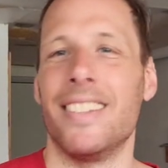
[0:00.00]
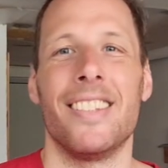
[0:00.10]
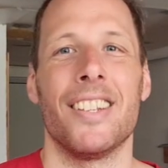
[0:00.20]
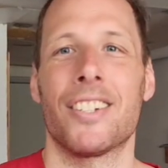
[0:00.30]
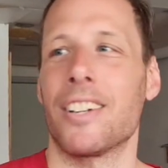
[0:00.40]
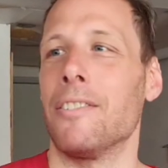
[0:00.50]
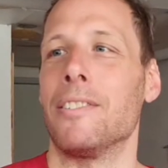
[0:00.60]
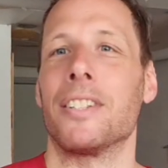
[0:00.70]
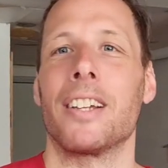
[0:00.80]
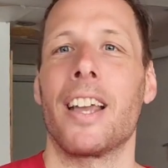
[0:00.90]
these
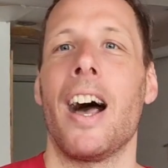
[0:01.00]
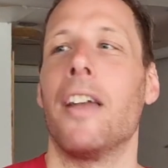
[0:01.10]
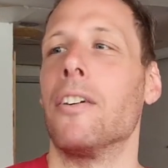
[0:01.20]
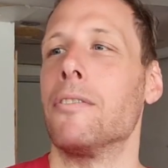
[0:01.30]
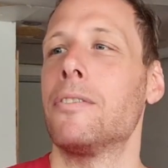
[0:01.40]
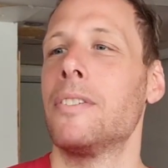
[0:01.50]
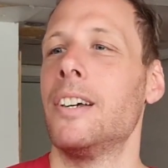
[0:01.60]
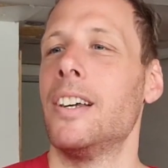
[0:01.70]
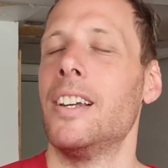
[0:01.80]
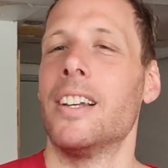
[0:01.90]
shovels are kind of
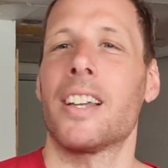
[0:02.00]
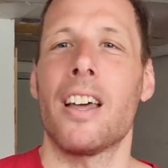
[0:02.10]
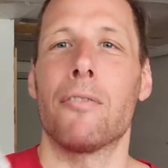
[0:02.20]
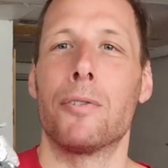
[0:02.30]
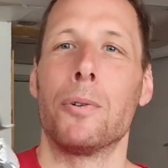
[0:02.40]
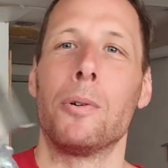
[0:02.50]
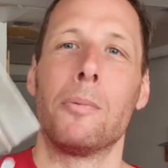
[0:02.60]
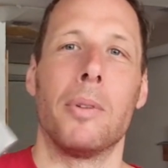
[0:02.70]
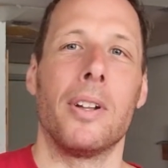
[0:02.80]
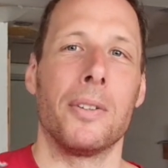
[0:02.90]
cool,
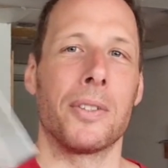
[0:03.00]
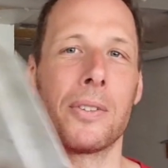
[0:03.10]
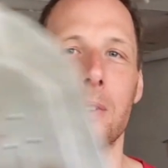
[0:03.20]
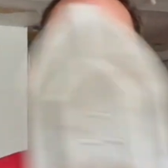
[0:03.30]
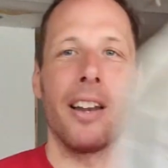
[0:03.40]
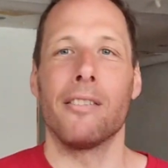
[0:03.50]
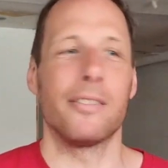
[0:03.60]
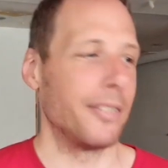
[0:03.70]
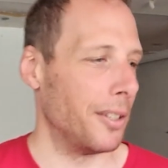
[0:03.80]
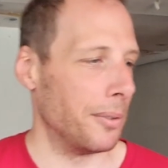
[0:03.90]
but also kind of
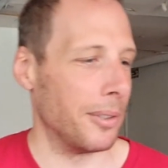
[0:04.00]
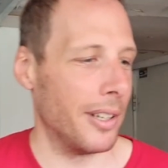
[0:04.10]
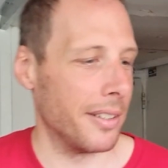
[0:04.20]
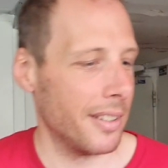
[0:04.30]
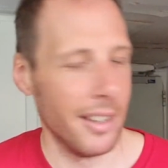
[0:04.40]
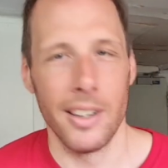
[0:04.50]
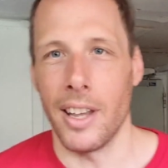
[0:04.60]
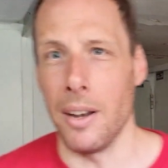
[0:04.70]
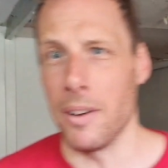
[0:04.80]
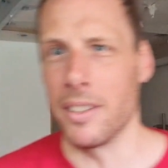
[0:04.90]
useless.
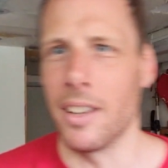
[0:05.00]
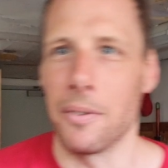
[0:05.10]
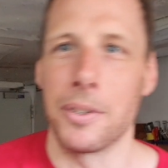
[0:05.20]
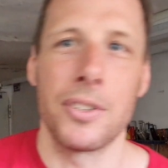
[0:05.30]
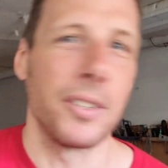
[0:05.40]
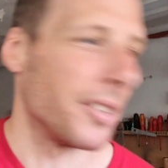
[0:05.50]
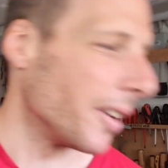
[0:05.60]
Anyways, that was just